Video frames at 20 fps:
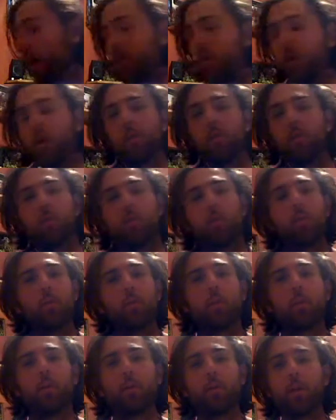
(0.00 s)
I want to do it
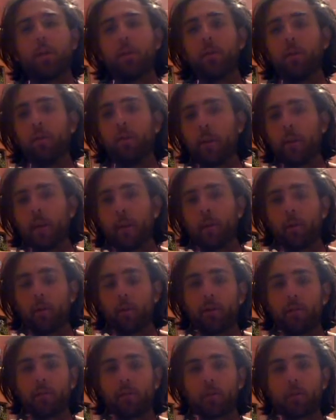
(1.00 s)
with
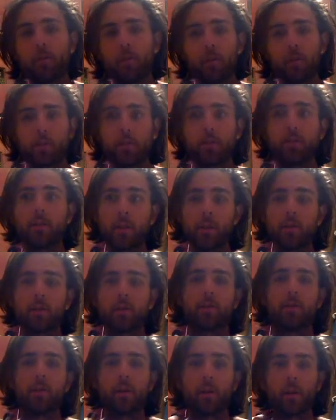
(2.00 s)
dodecagrams or
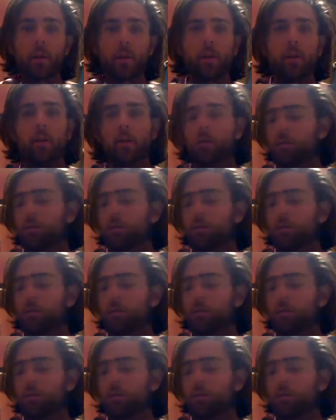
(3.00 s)
single circuit